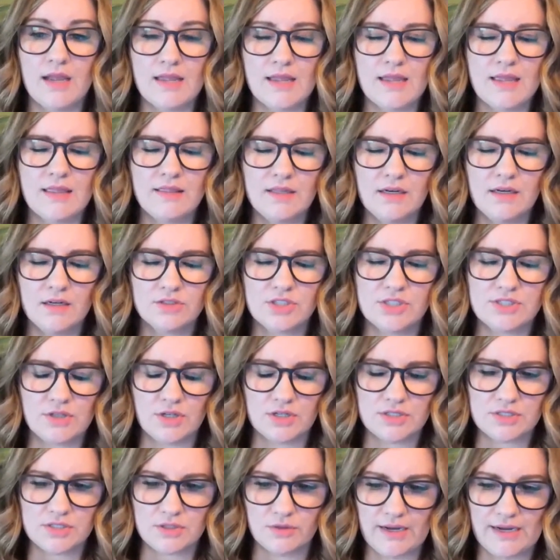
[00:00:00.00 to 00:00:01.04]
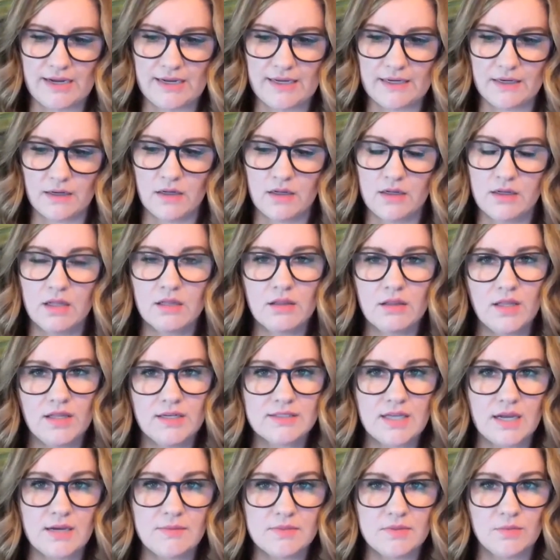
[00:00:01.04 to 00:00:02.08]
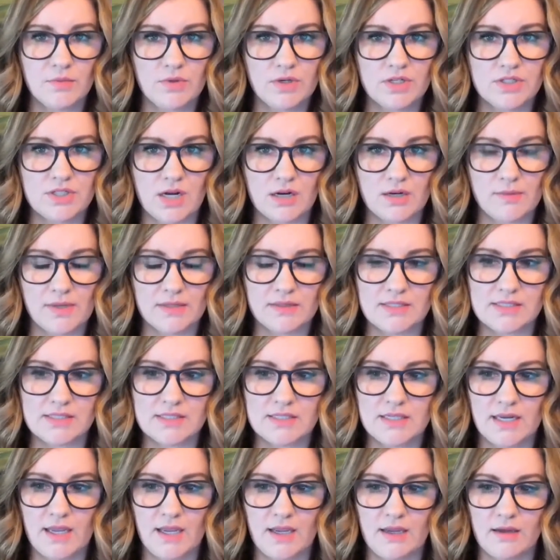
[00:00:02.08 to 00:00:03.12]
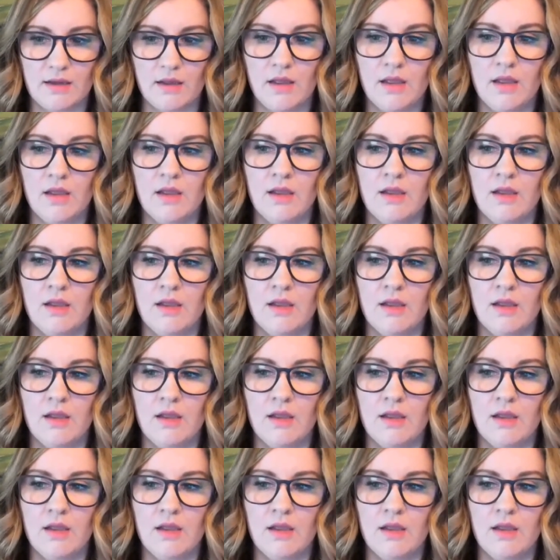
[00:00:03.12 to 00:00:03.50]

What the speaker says: then I'll just also add, a lot of times, and we're going to talk about this today,